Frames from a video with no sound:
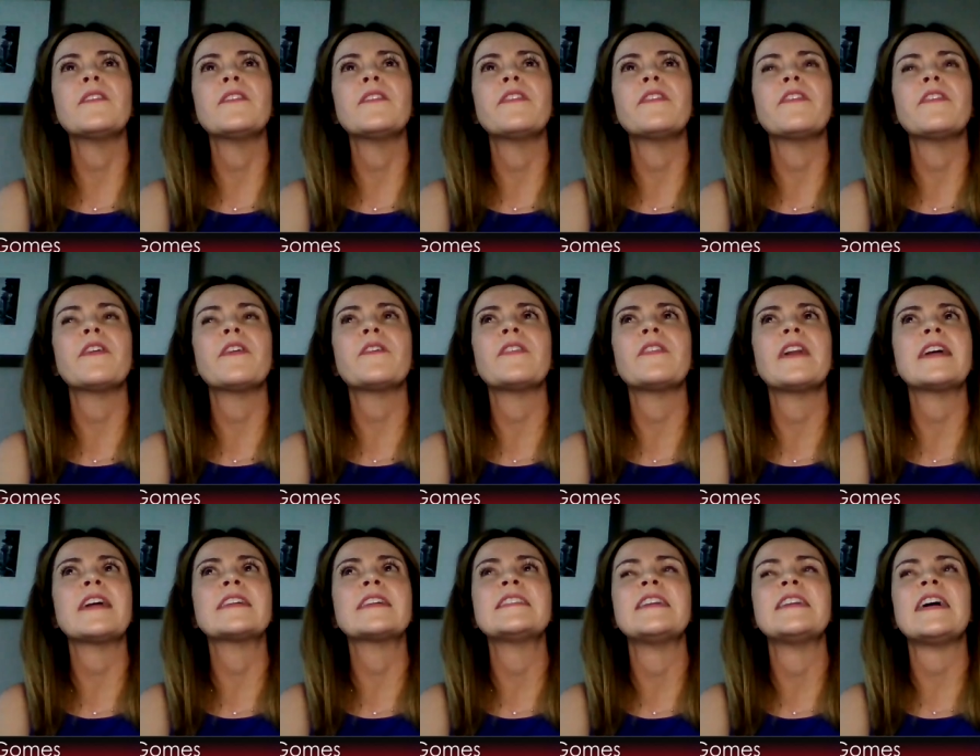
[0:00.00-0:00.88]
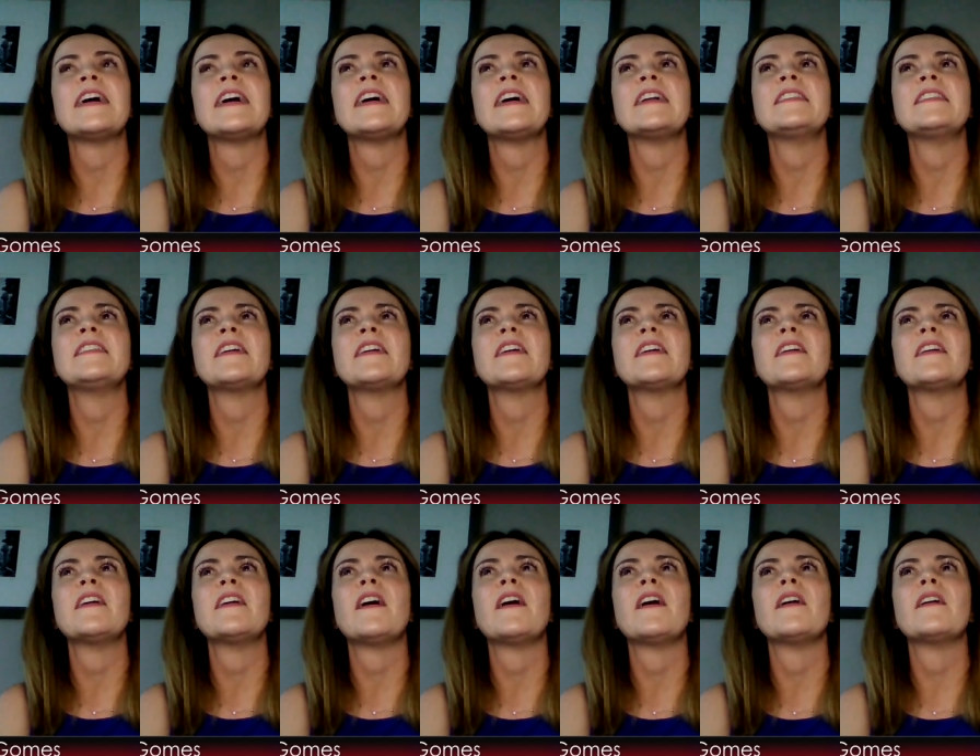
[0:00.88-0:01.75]
don't feel like that. I,
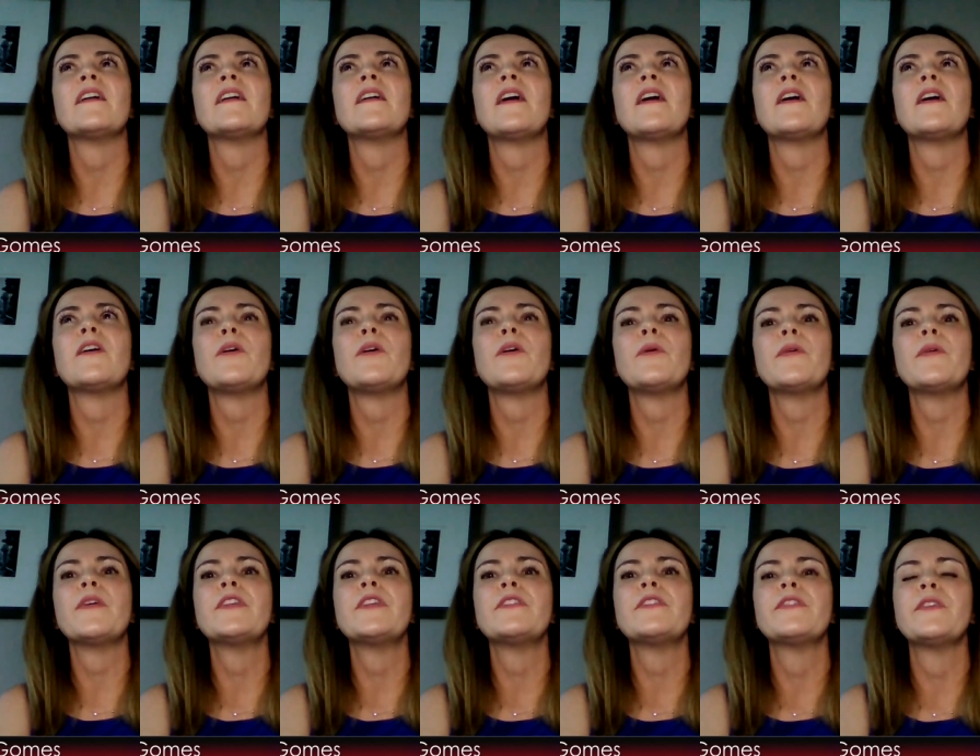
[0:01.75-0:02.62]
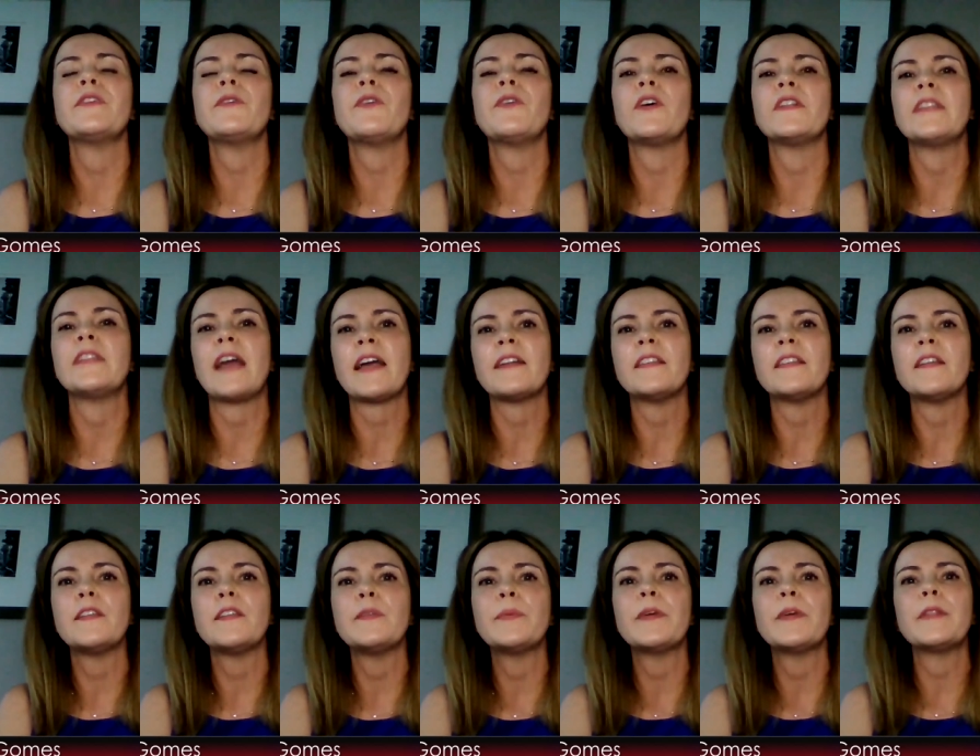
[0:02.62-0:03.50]
I, I always feel
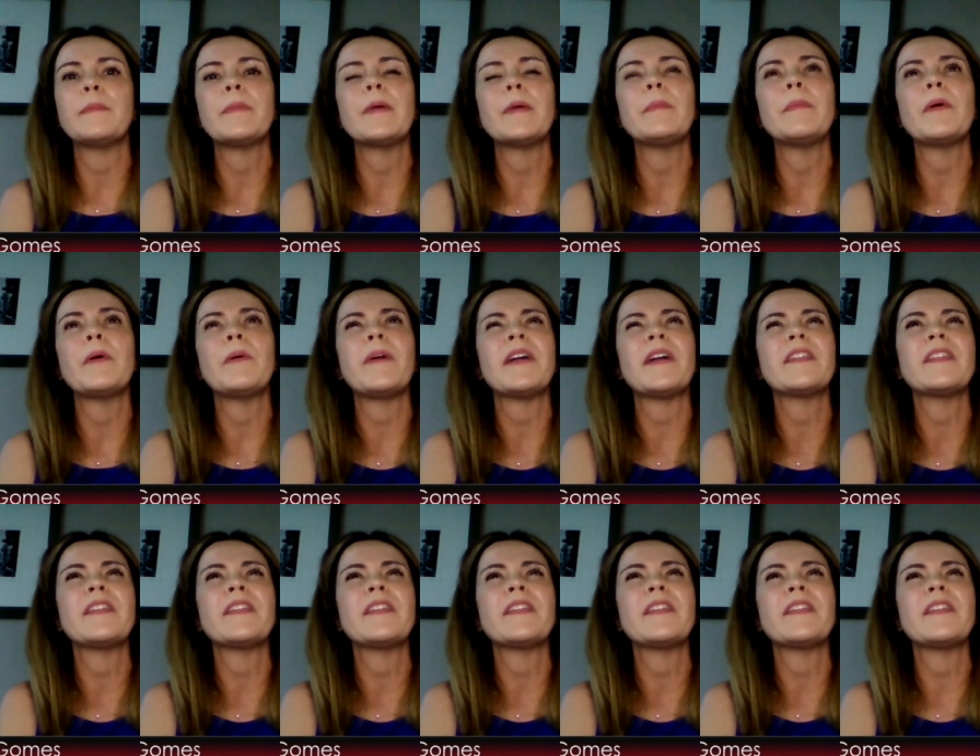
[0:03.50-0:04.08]
connected with people.